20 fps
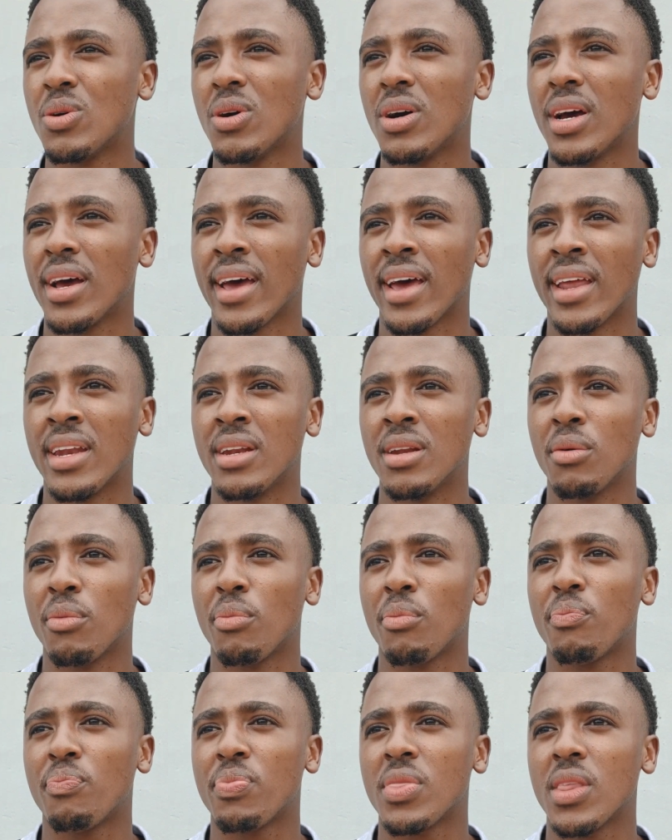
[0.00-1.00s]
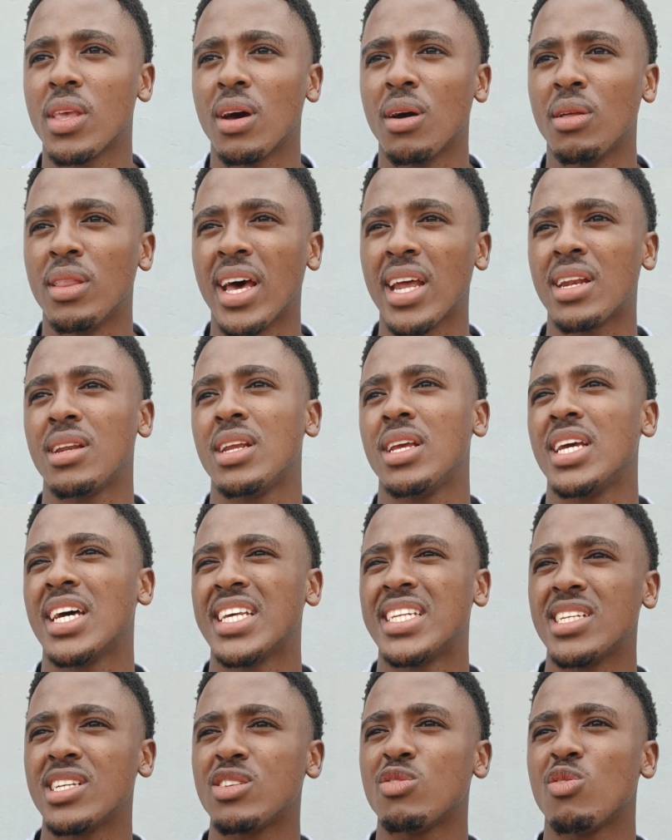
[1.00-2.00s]
and that
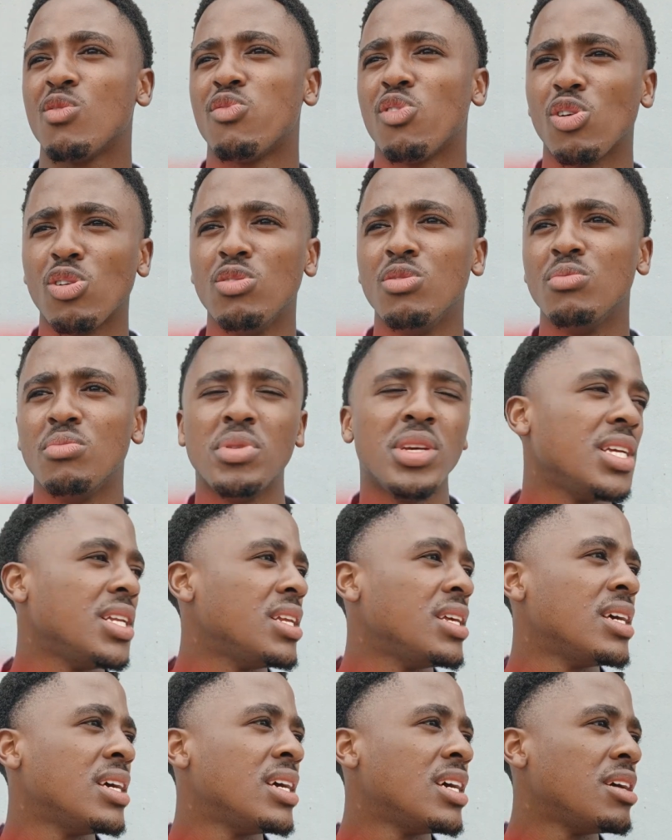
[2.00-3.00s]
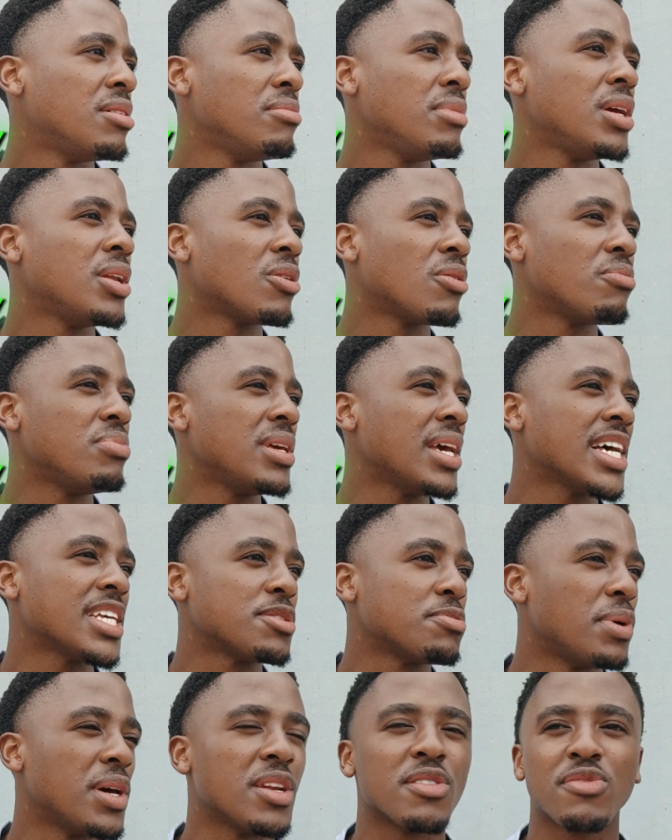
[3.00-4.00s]
additional volume may not be as
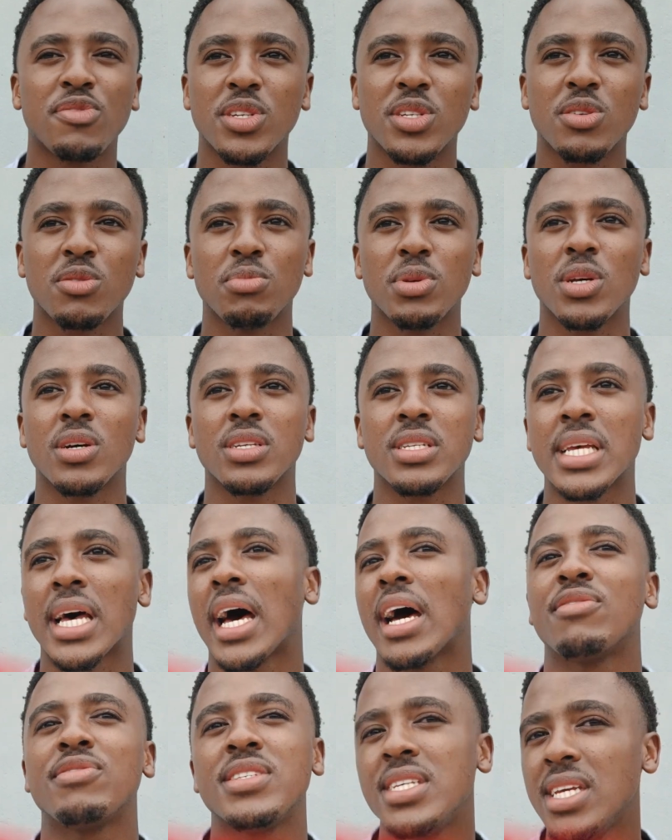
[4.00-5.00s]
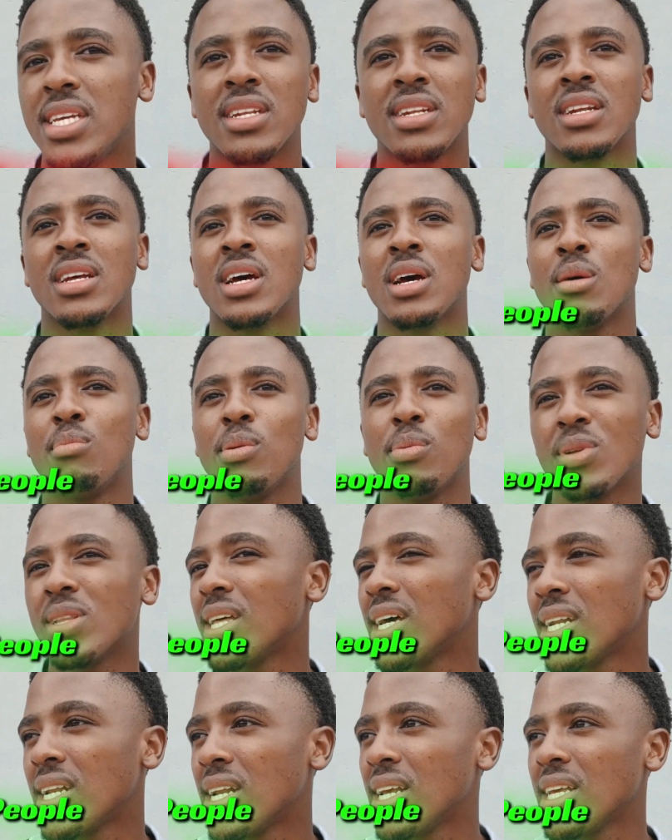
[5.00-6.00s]
beneficial, because I've seen people that
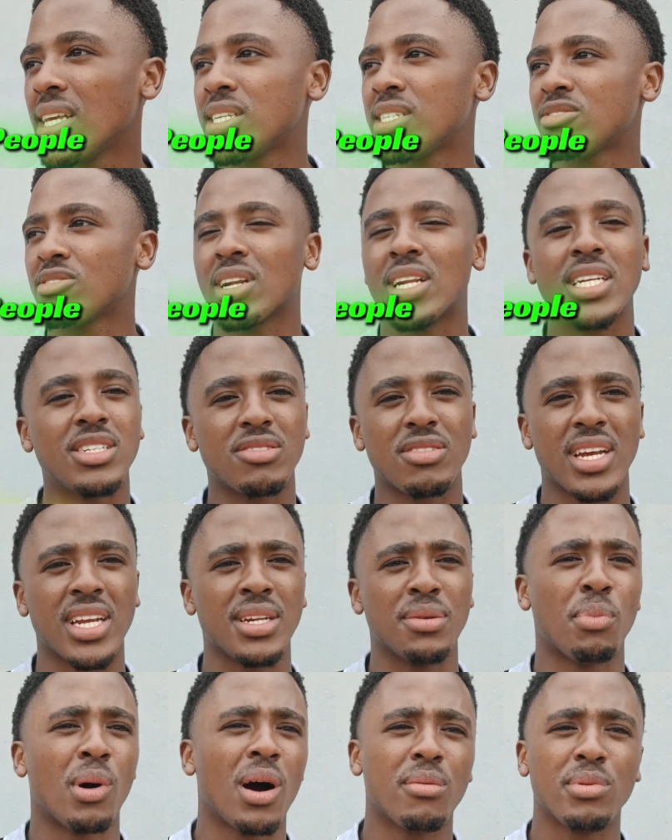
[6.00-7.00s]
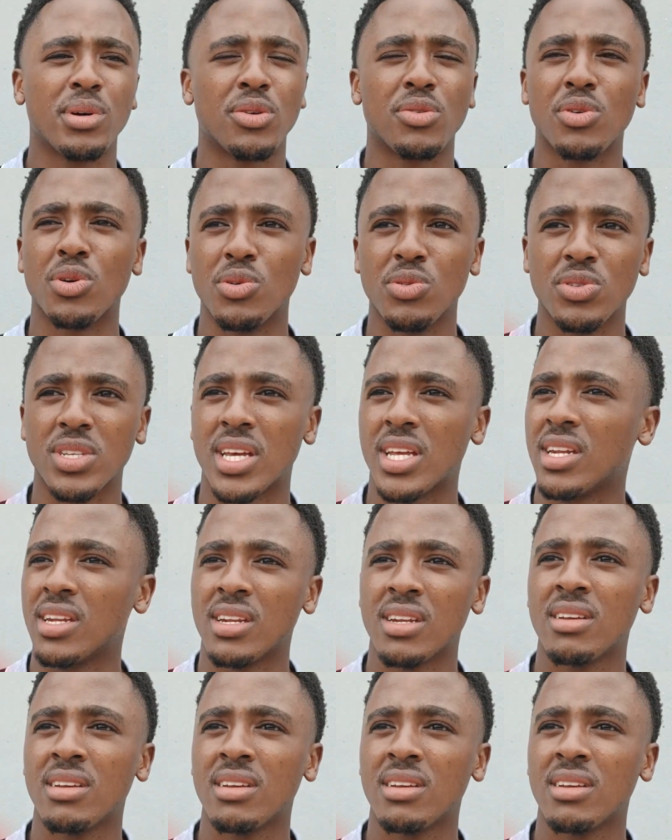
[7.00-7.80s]
strictly train barbell rows and